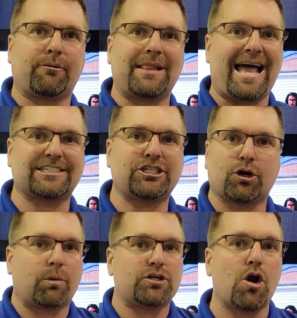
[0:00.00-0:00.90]
from last
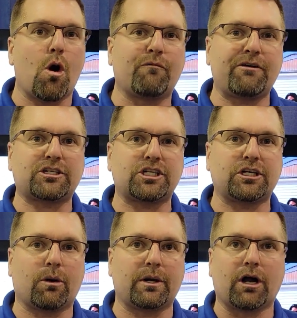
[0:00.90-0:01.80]
year with no fishing
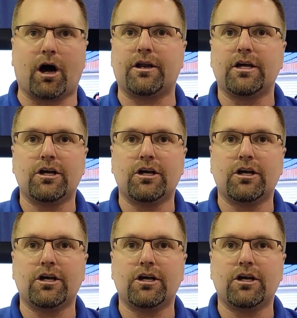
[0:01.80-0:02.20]
going on.